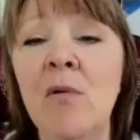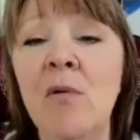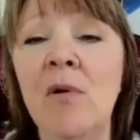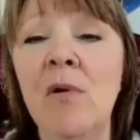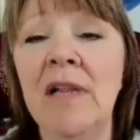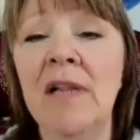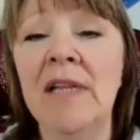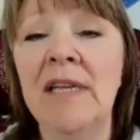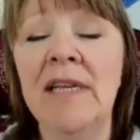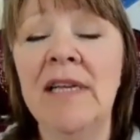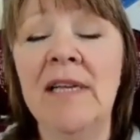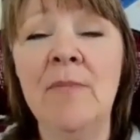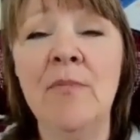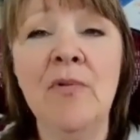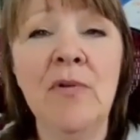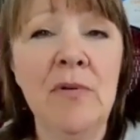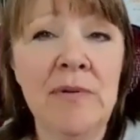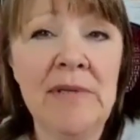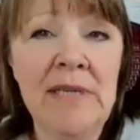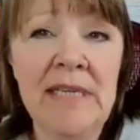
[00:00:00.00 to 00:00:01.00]
quality
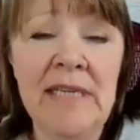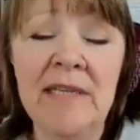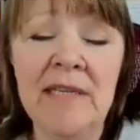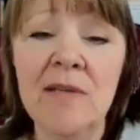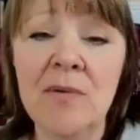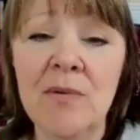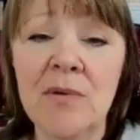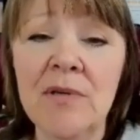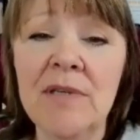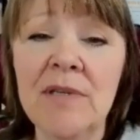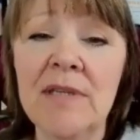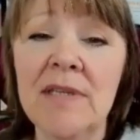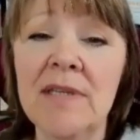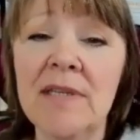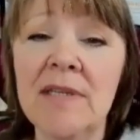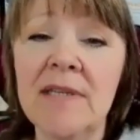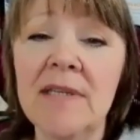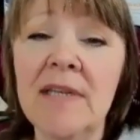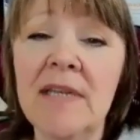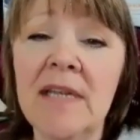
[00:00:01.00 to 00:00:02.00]
protein
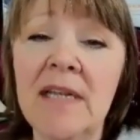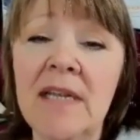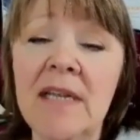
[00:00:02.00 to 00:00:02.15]
sources.